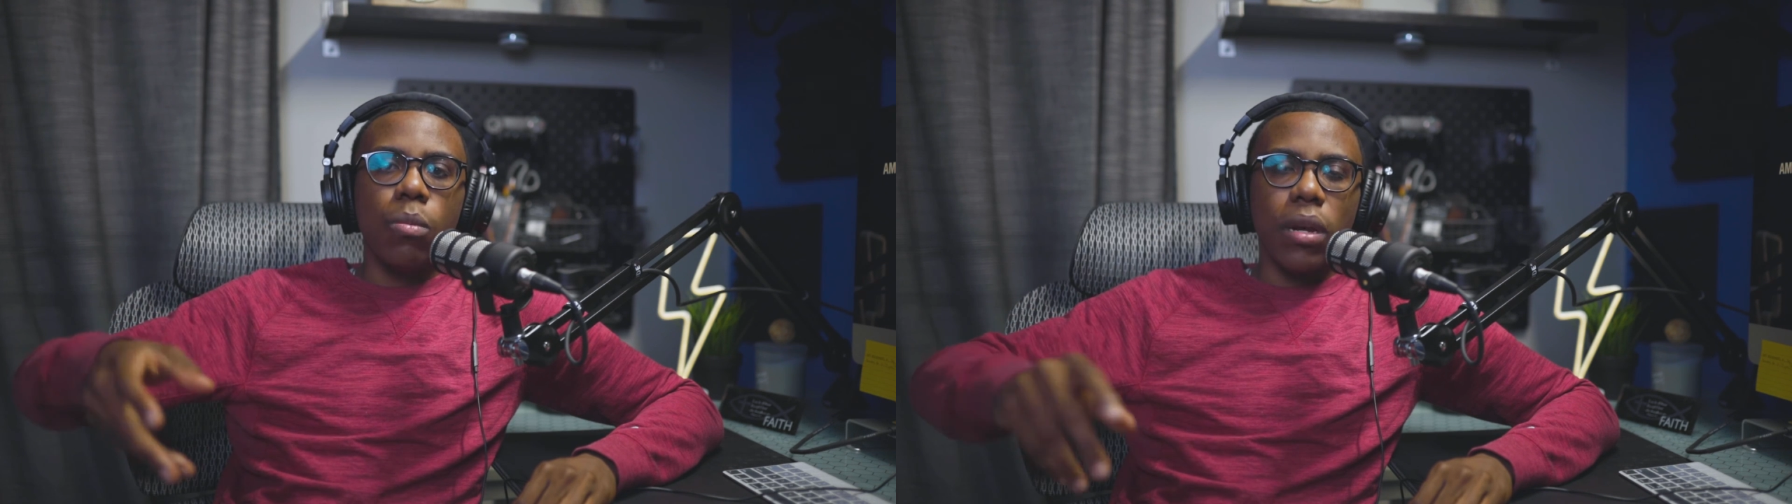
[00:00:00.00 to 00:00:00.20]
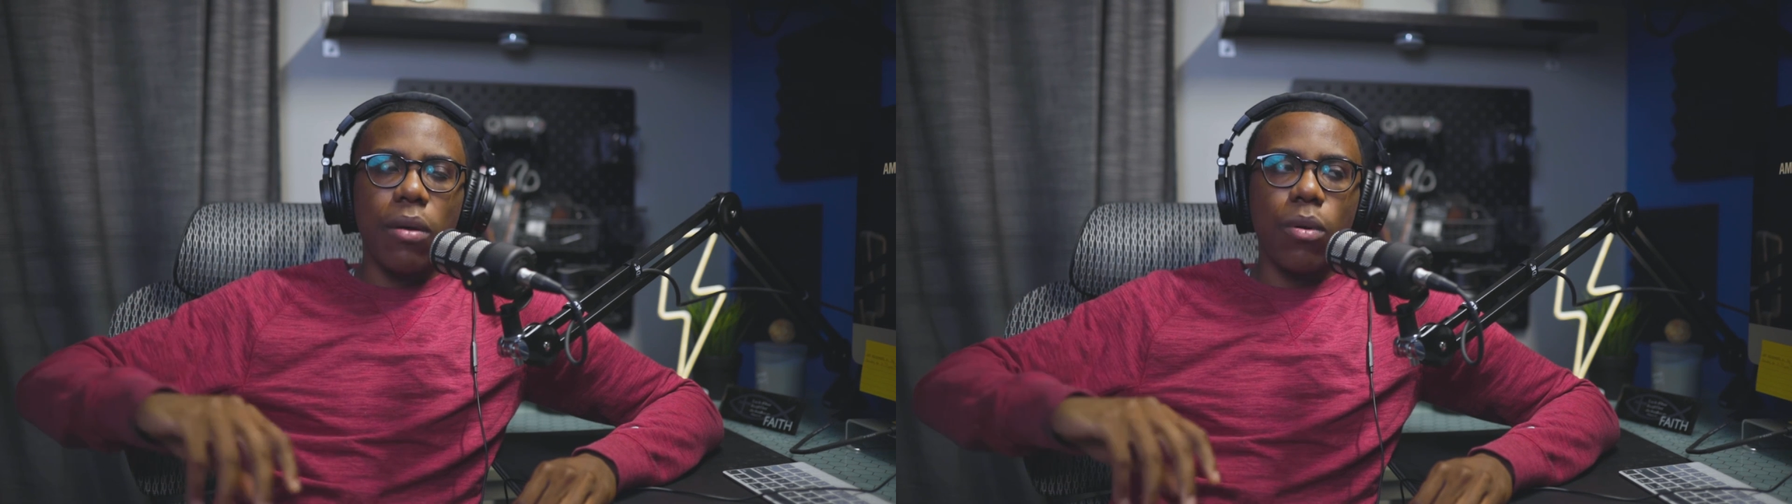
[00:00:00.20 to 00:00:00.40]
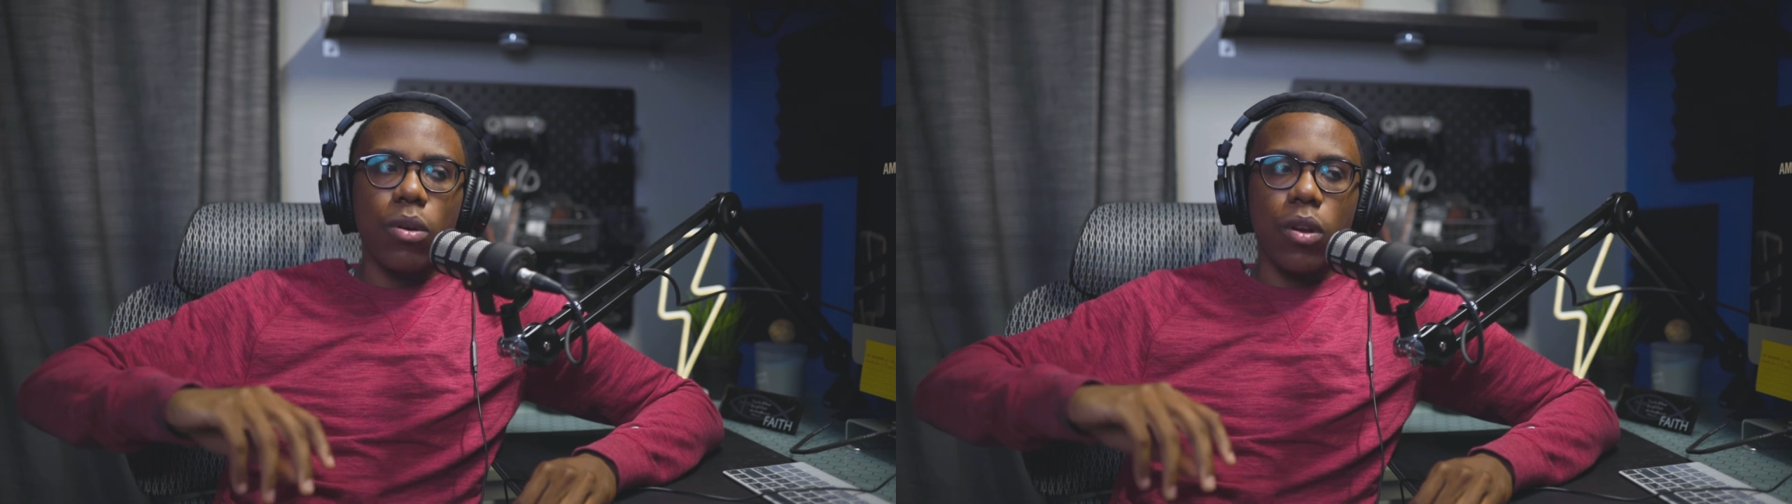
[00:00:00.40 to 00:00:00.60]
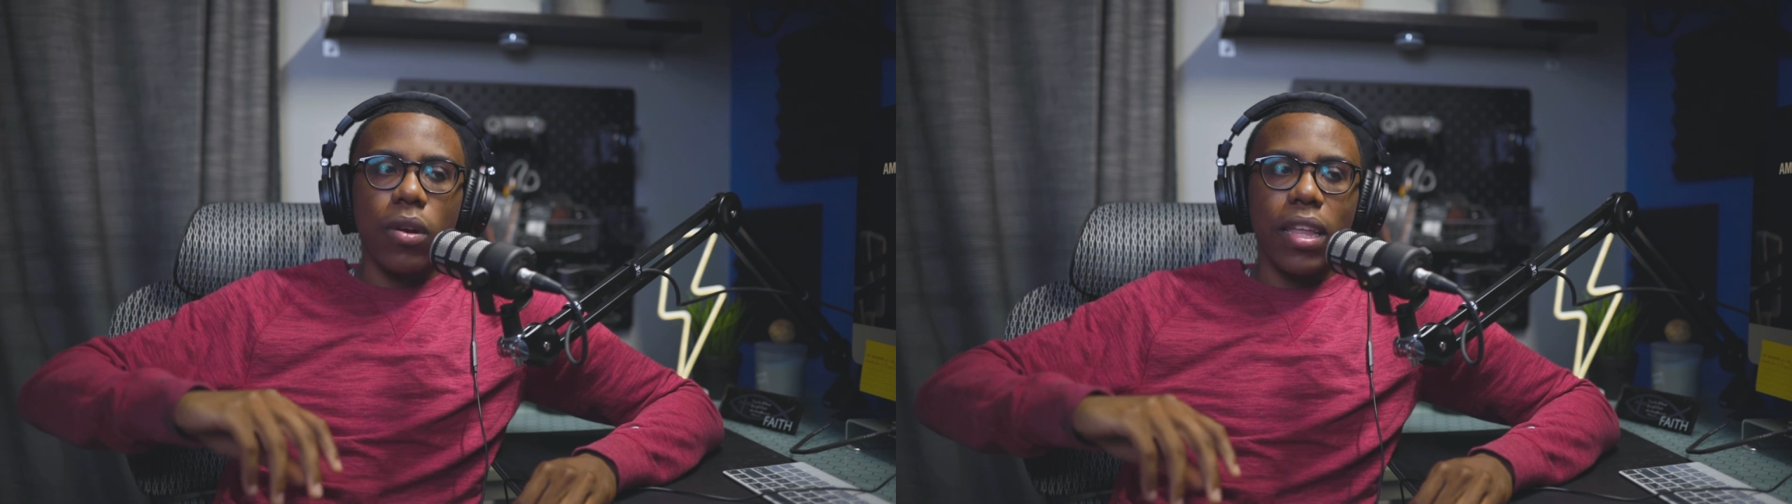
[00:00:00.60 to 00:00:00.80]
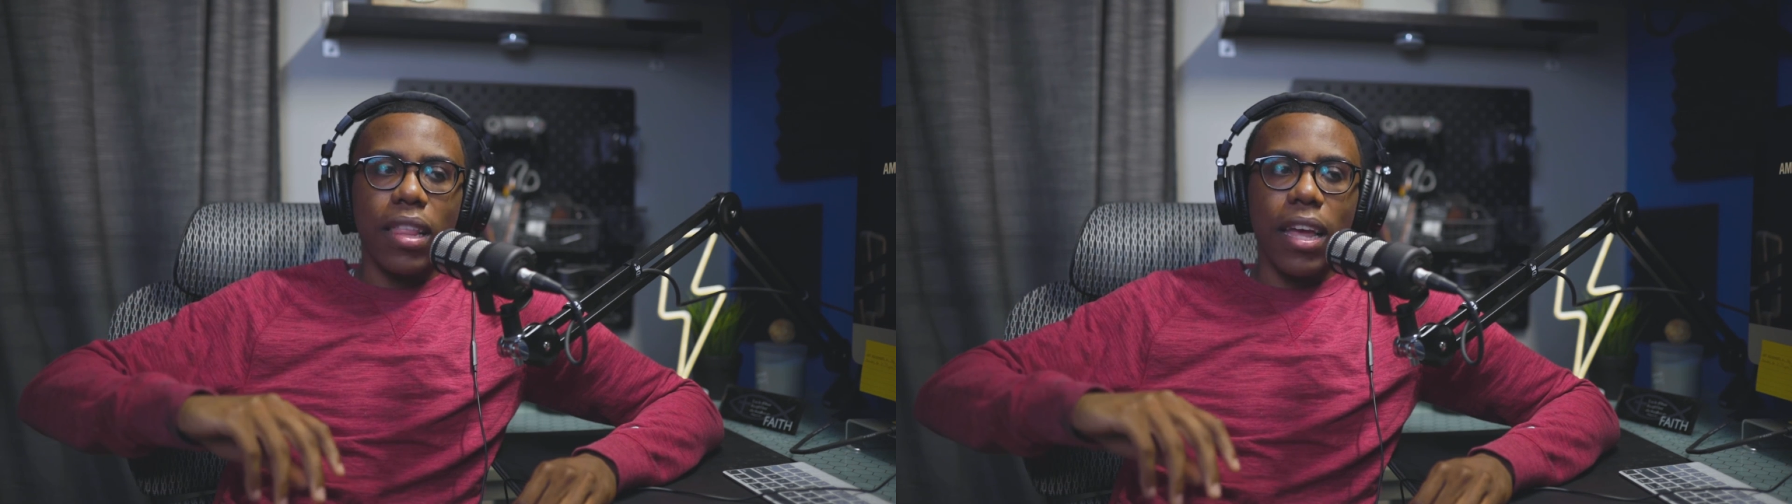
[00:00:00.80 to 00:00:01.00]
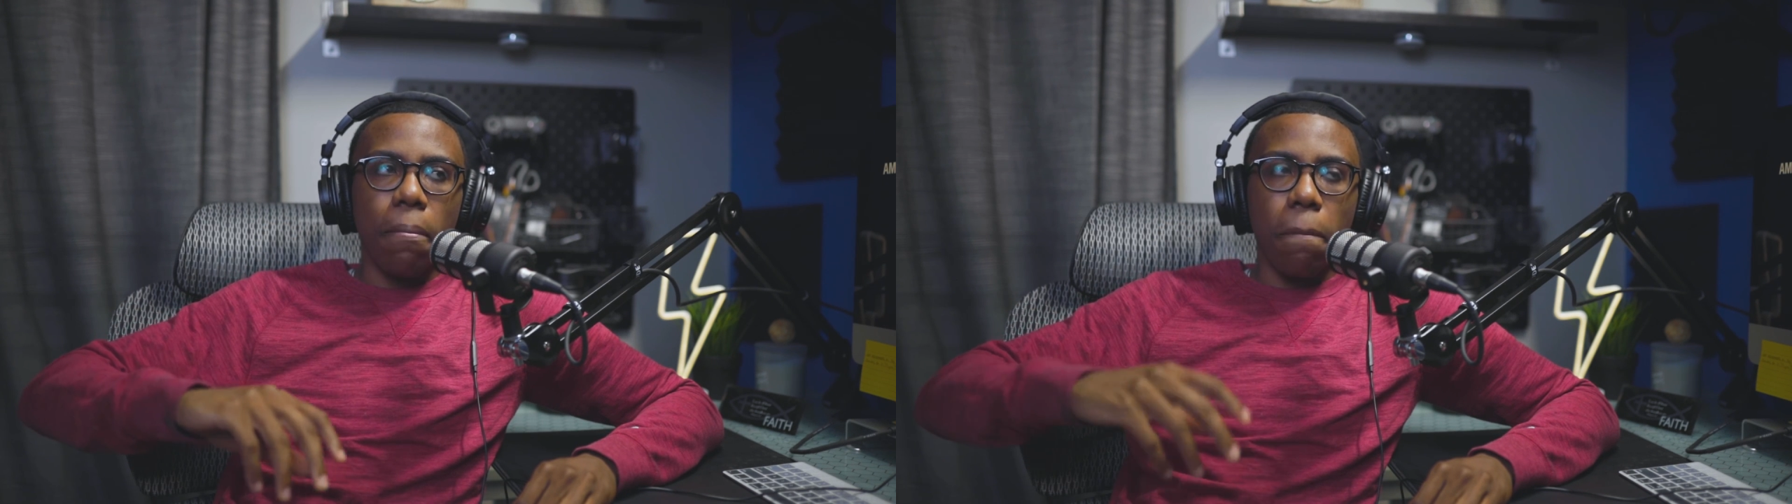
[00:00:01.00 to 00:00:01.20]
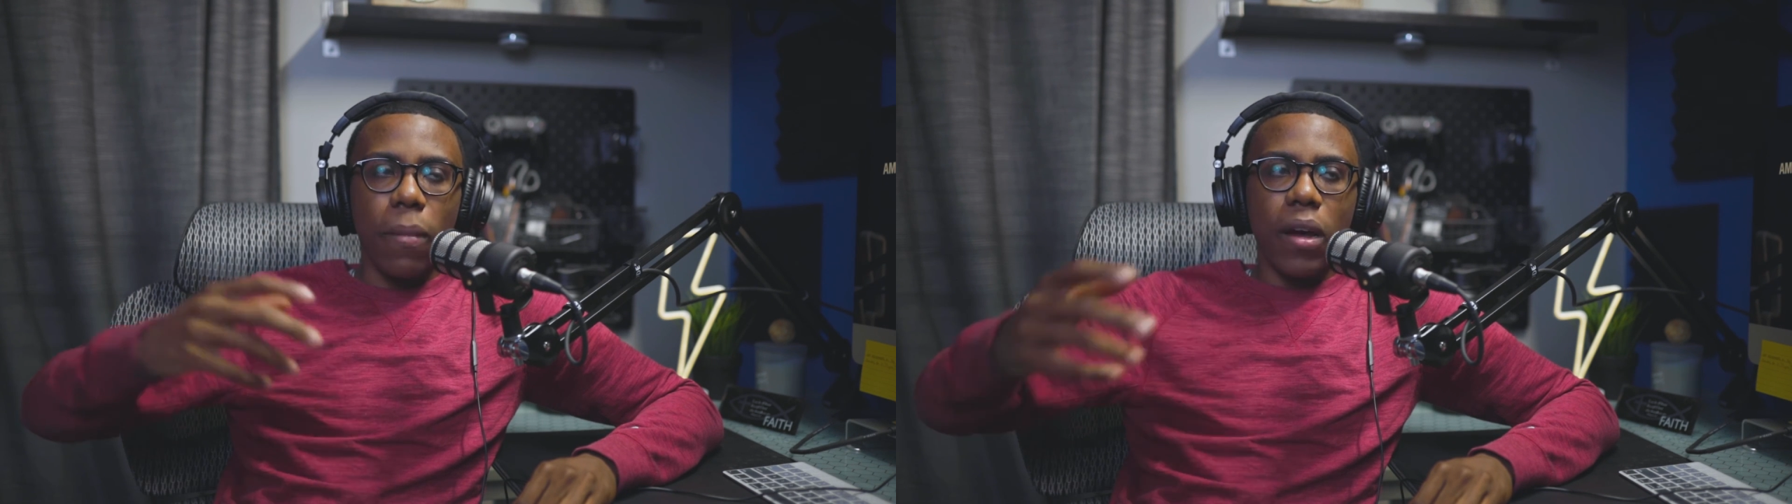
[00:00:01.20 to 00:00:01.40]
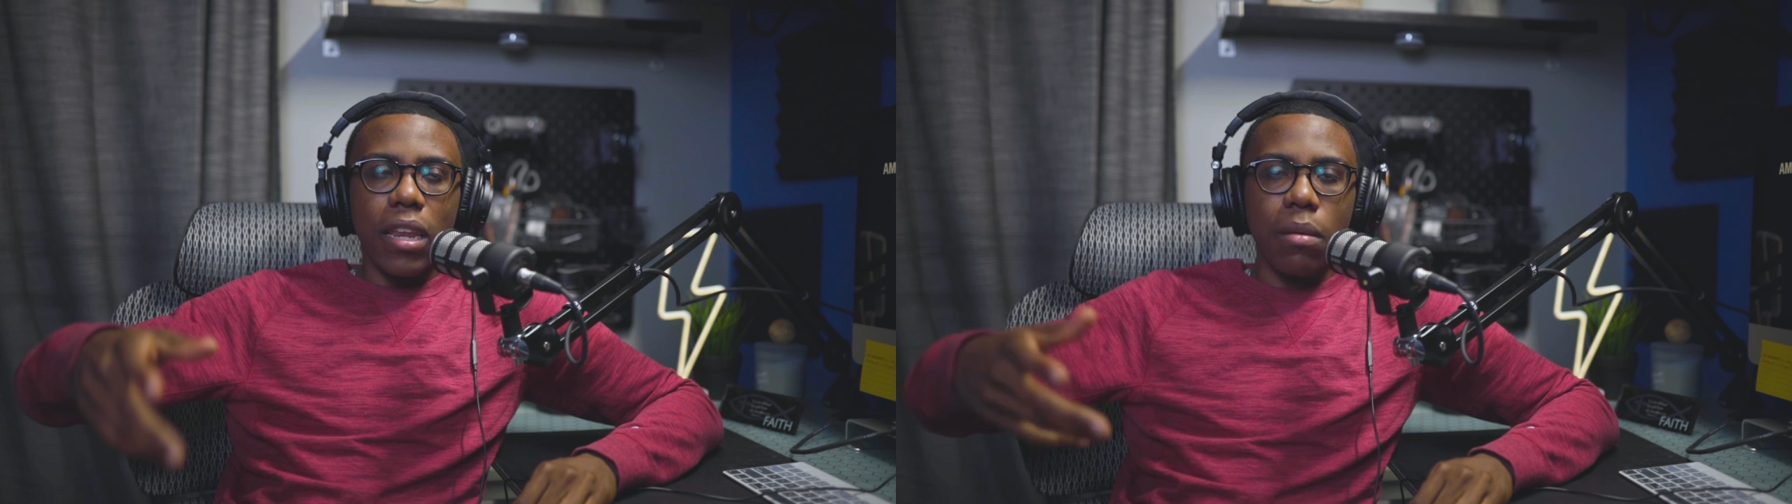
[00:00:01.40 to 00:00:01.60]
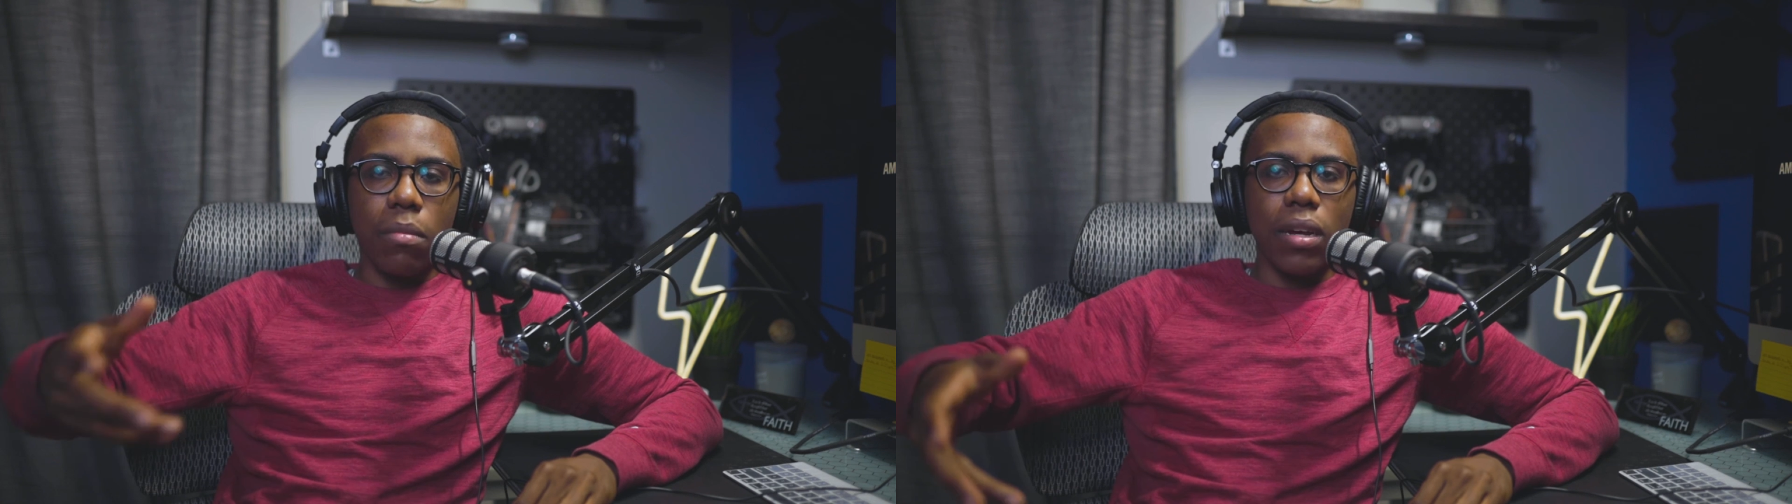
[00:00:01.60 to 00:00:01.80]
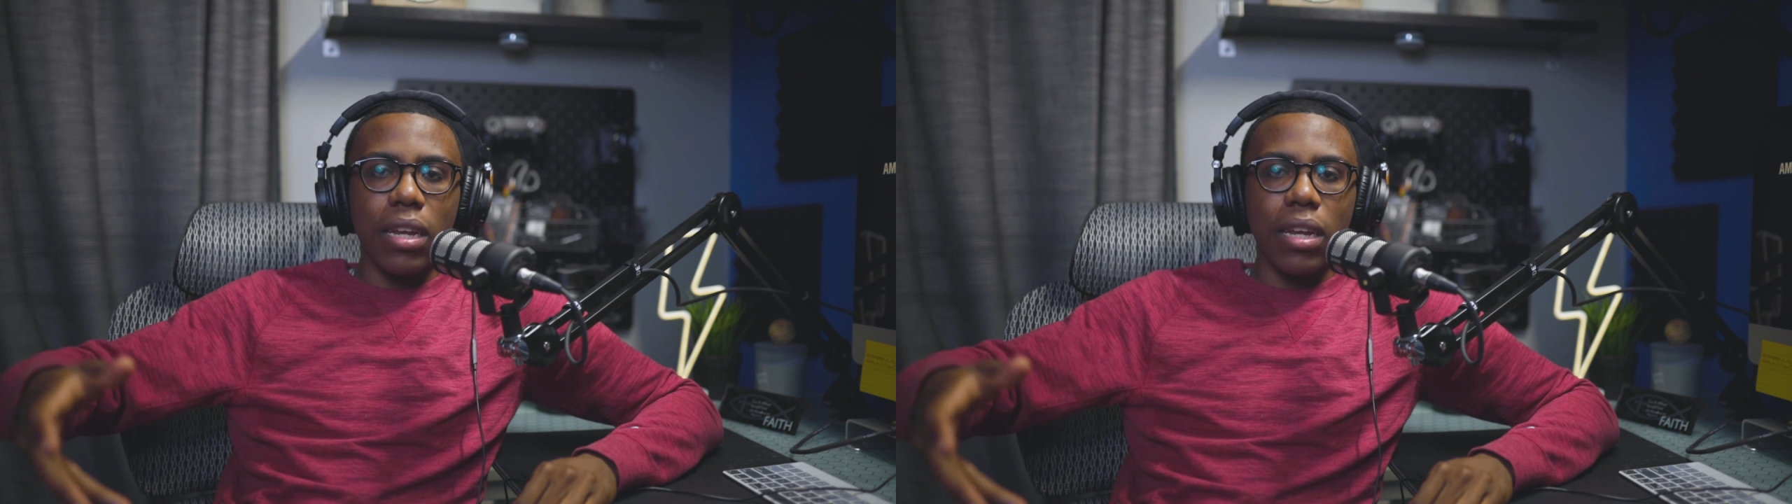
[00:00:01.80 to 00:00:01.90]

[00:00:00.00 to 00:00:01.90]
but they won't donate like money.